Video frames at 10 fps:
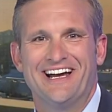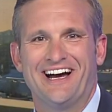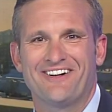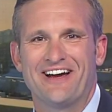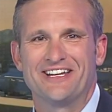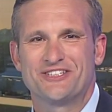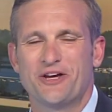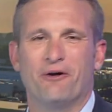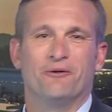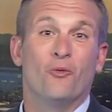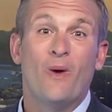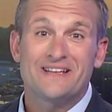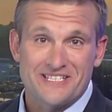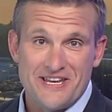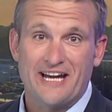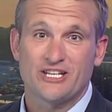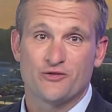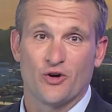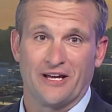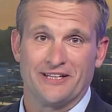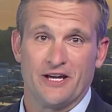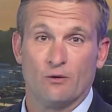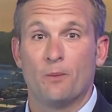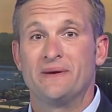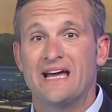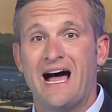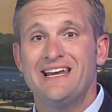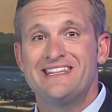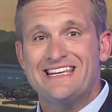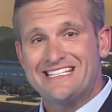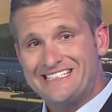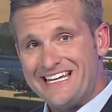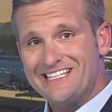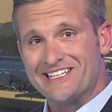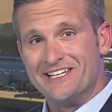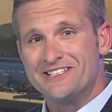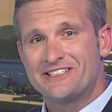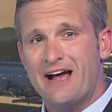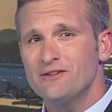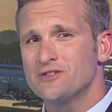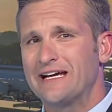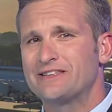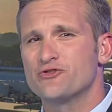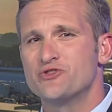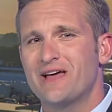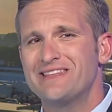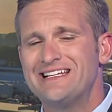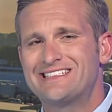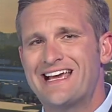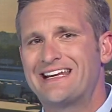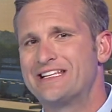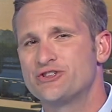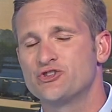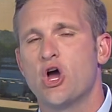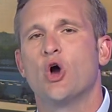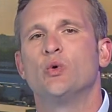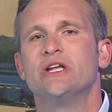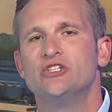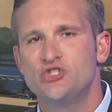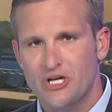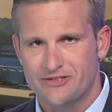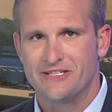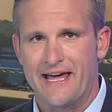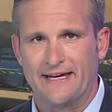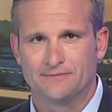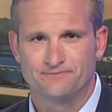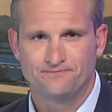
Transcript: All right, so what's next for Helio? Well, beyond this season, sounds like there's nothing set in stone just yet.